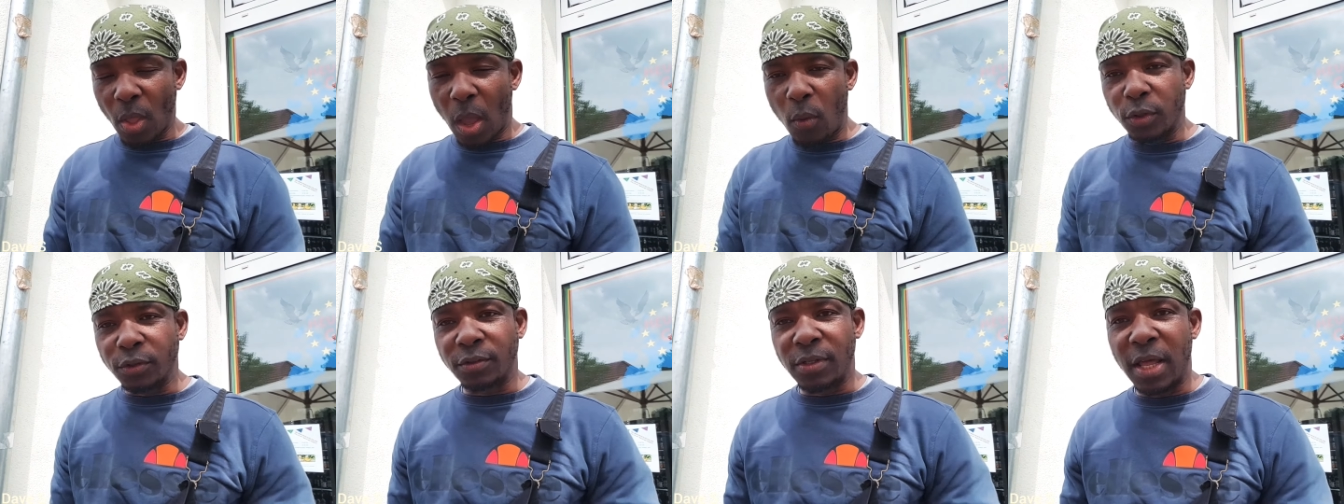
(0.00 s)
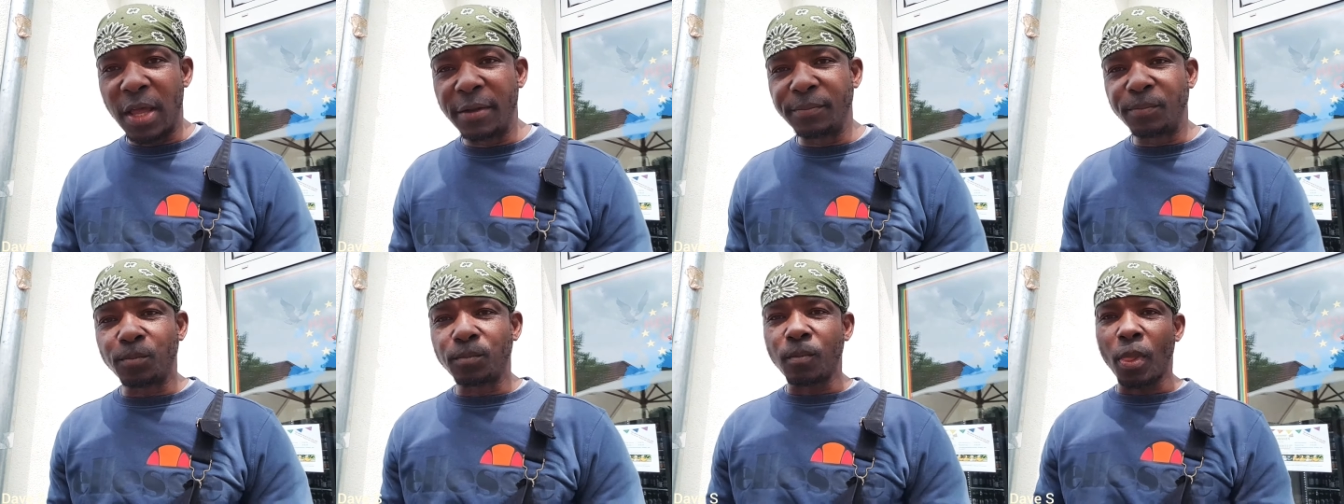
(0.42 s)
I was
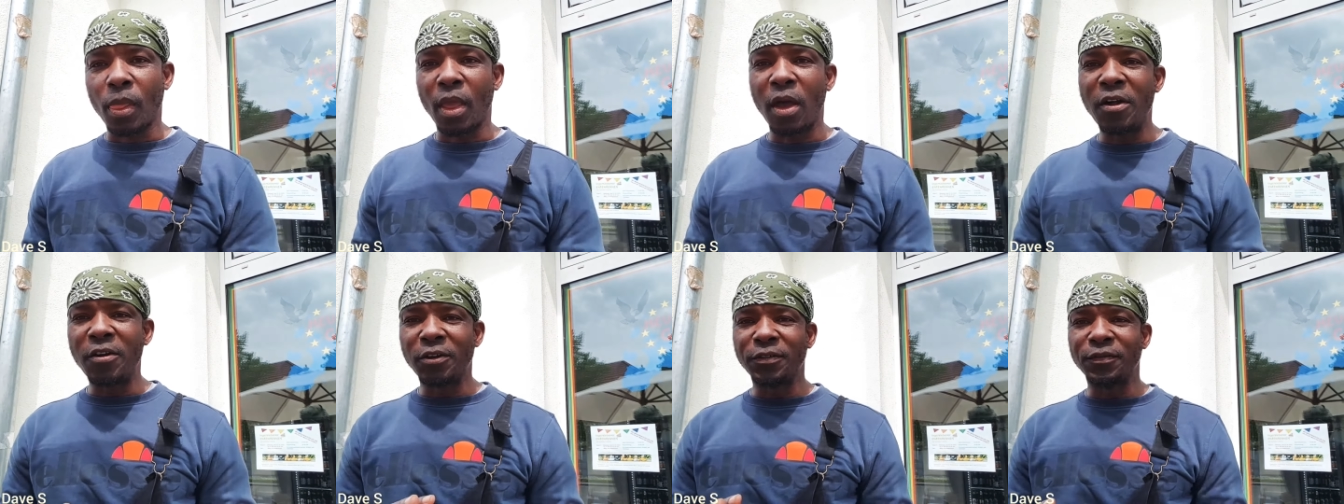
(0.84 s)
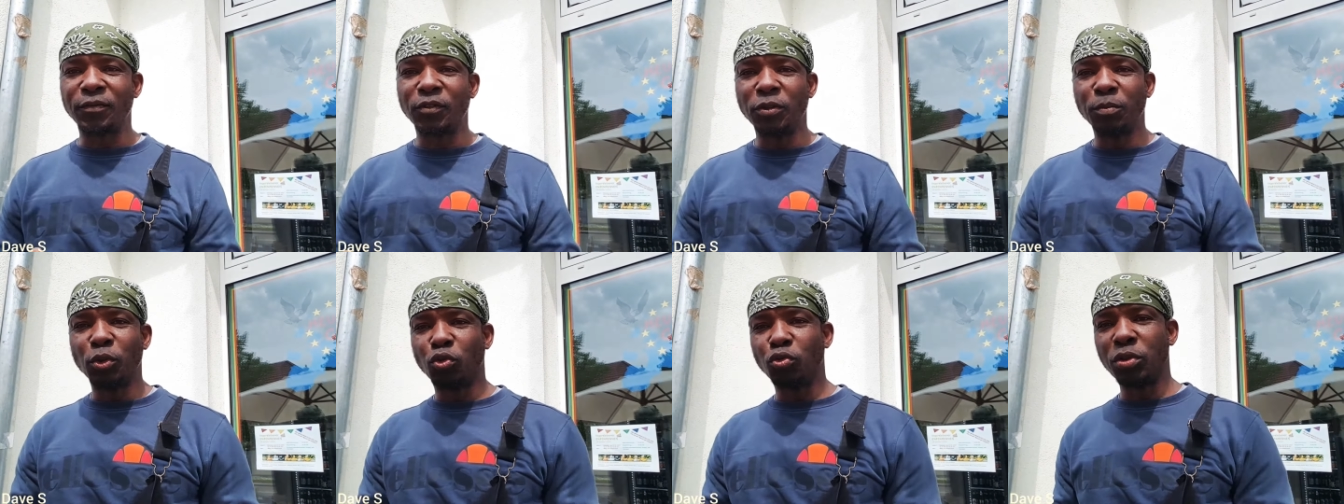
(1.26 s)
like kind of
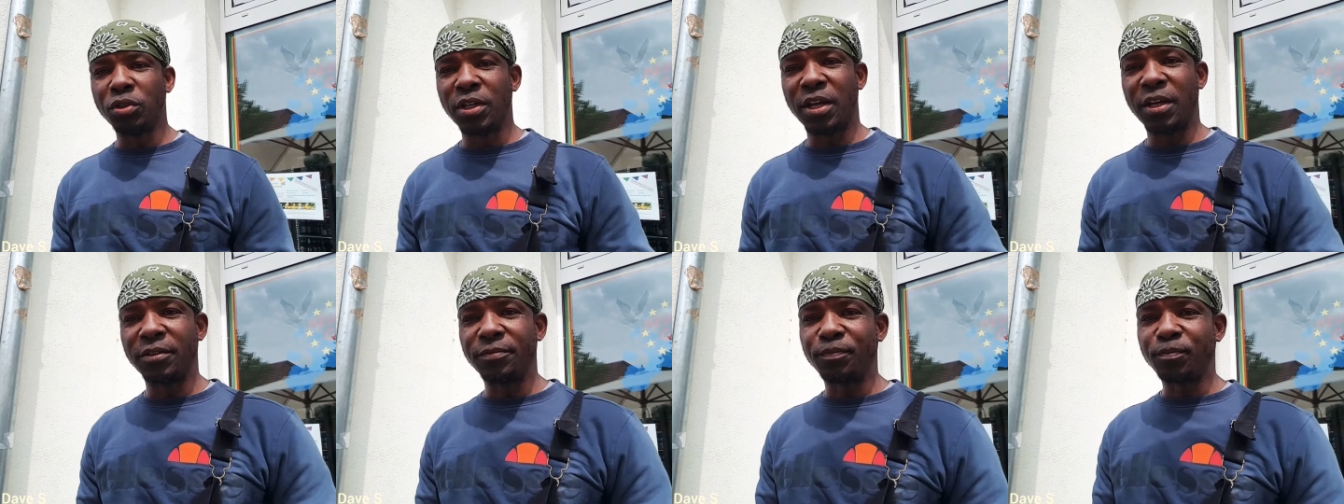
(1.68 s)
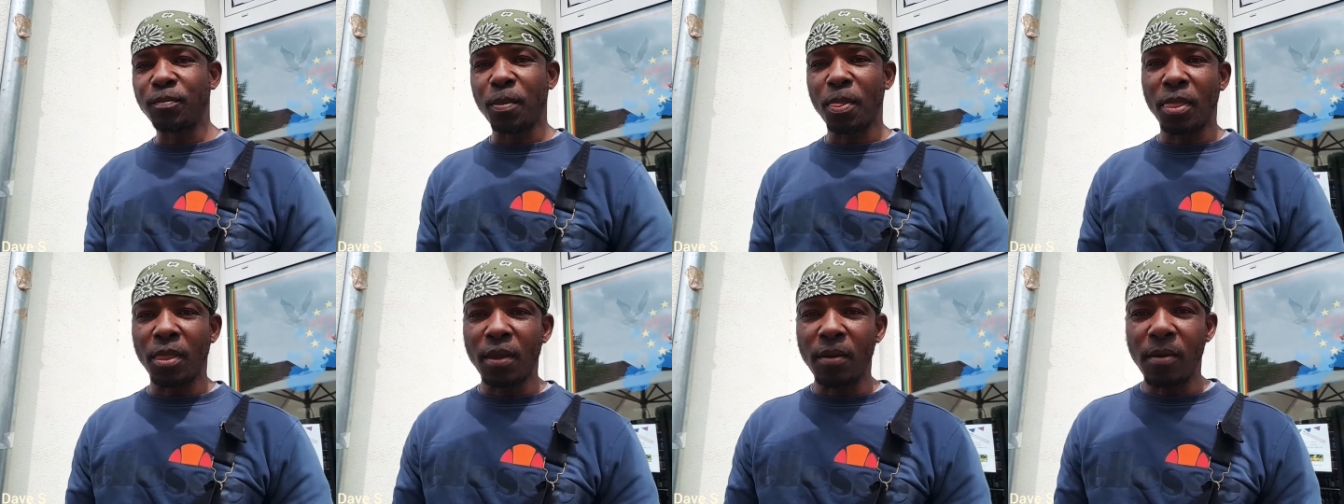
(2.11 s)
in between, like
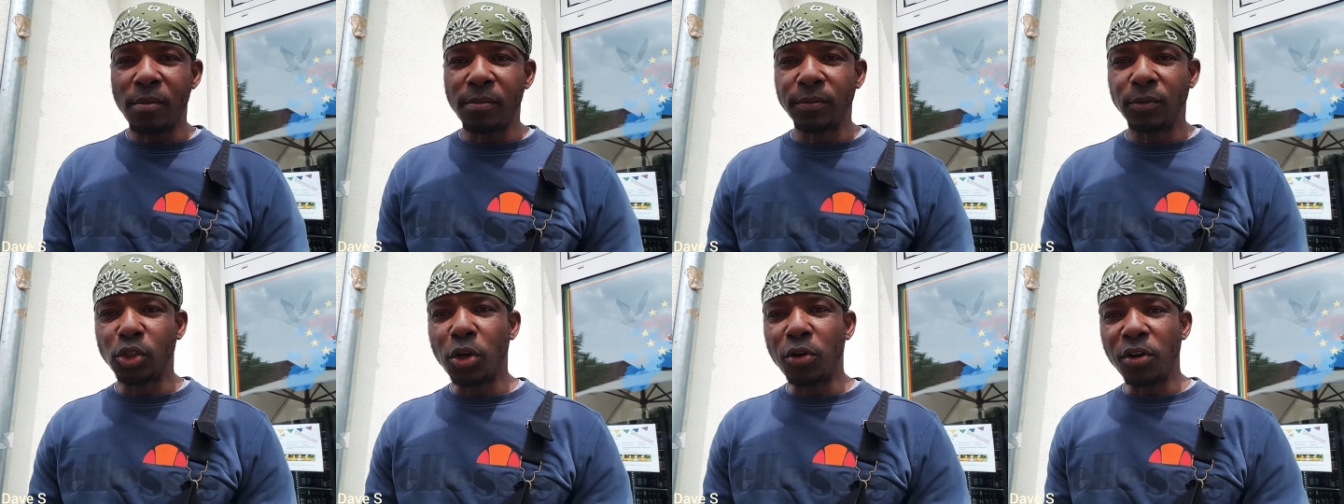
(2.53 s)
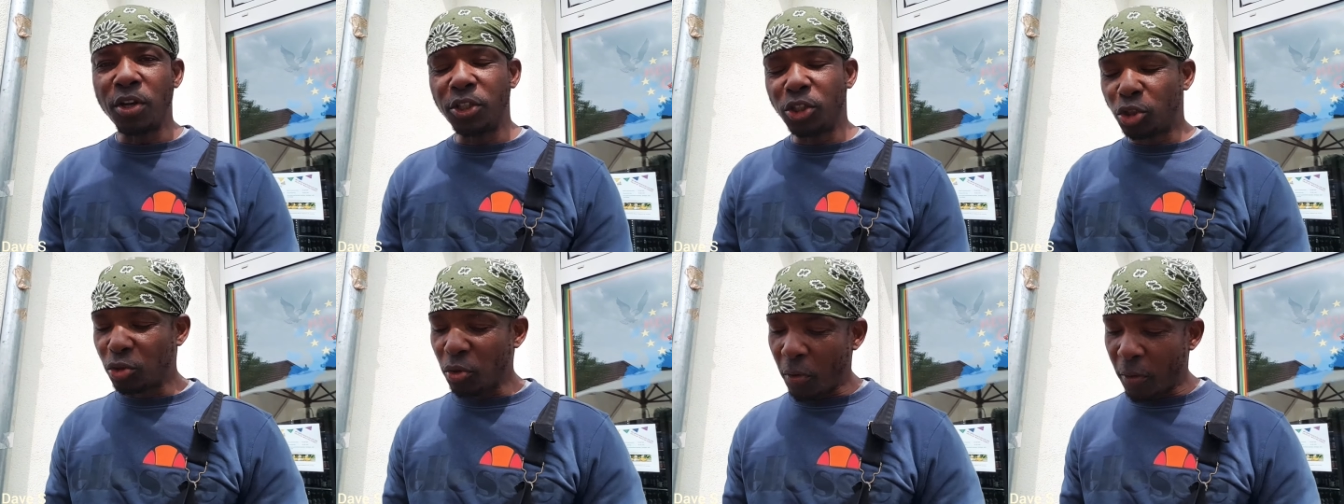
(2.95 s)
not
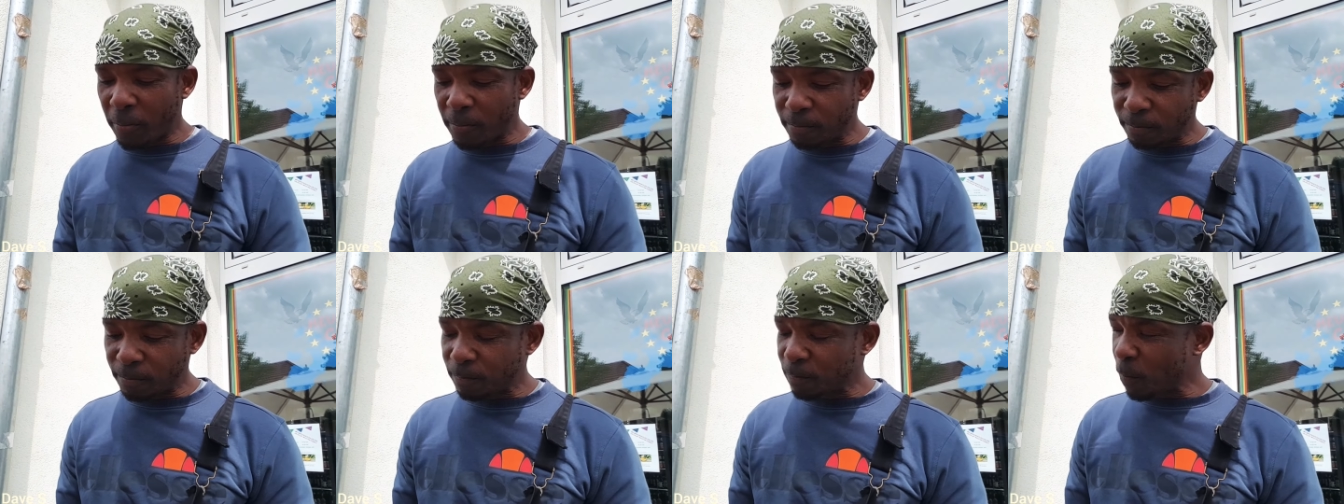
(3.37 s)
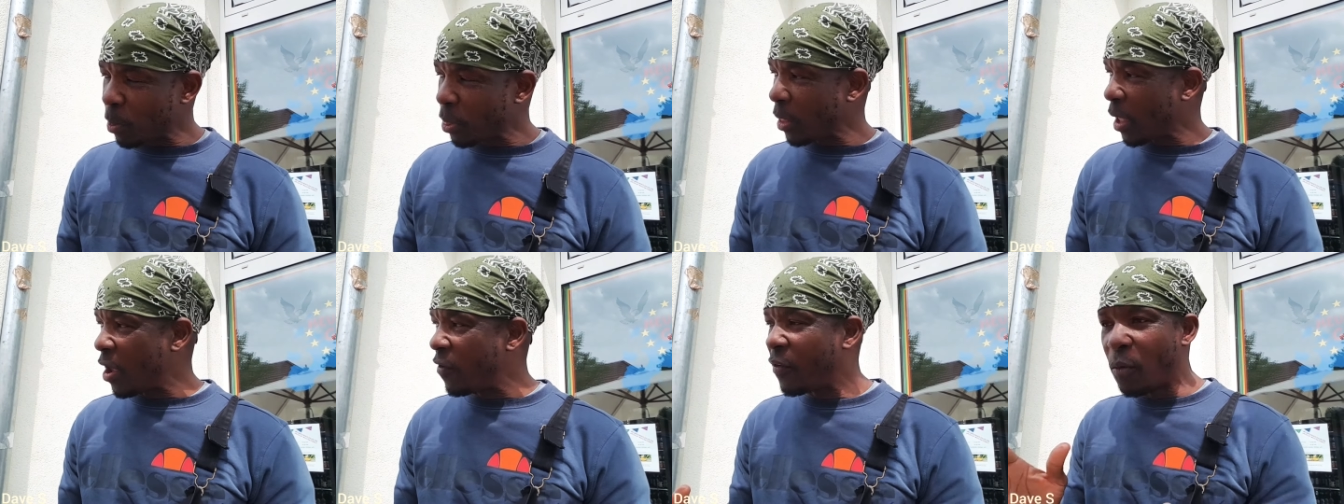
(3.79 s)
really sure
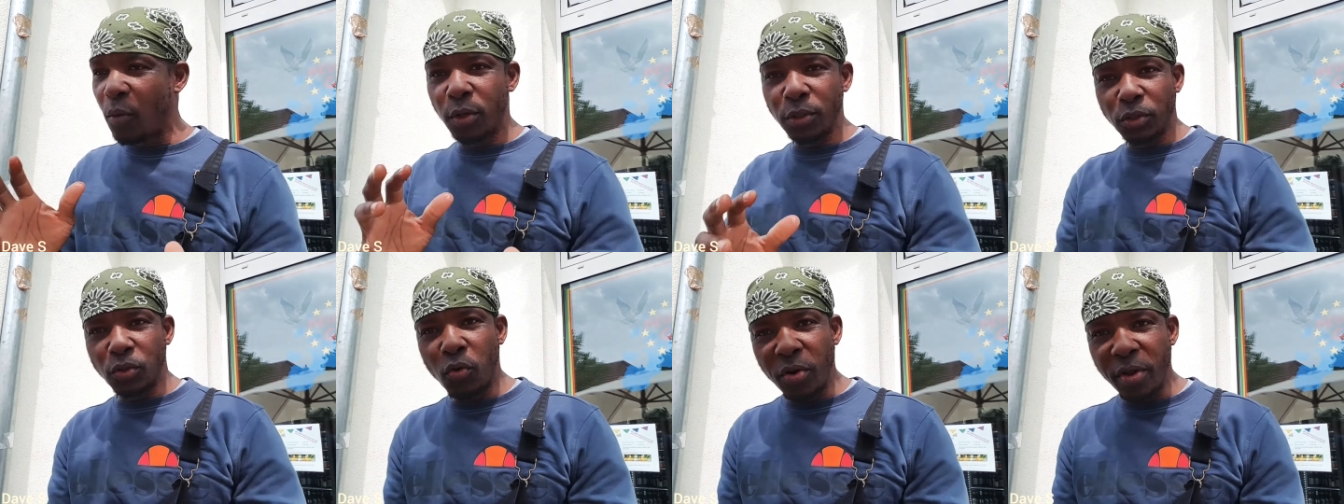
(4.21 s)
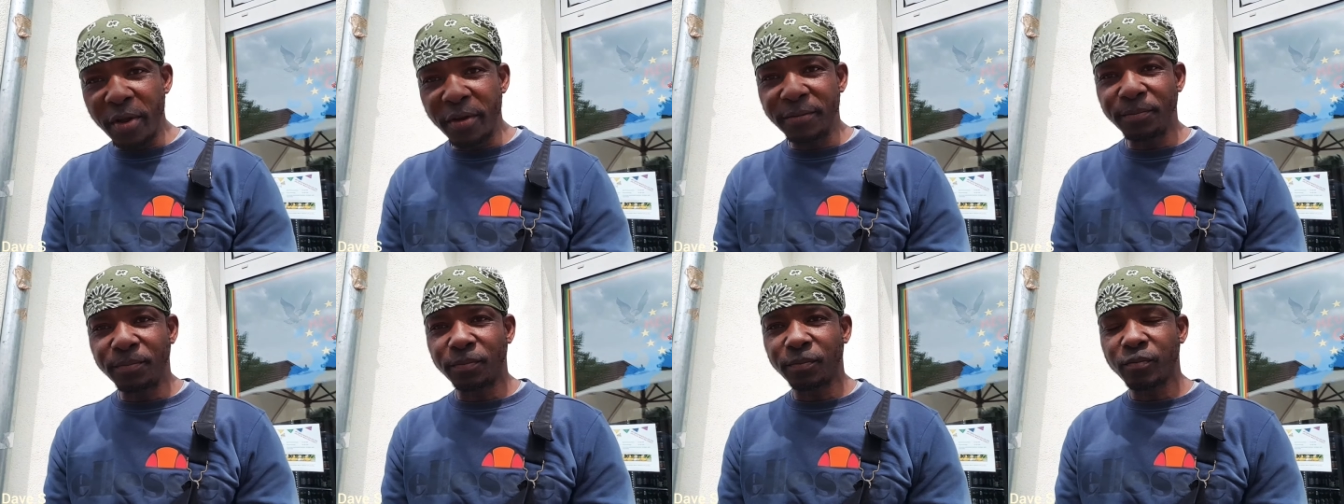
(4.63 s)
if I want
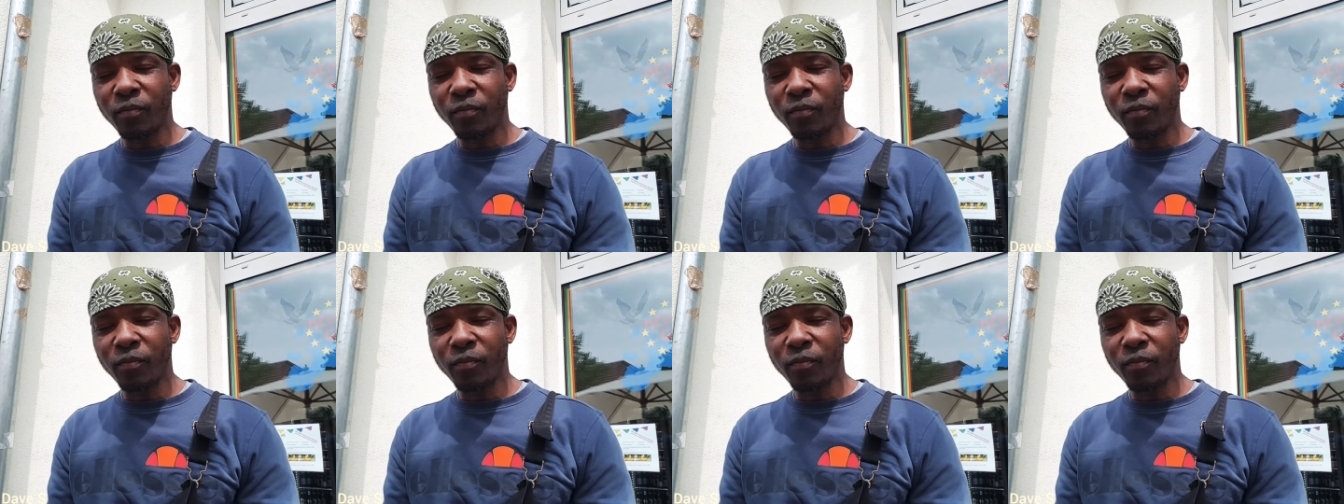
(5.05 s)
doner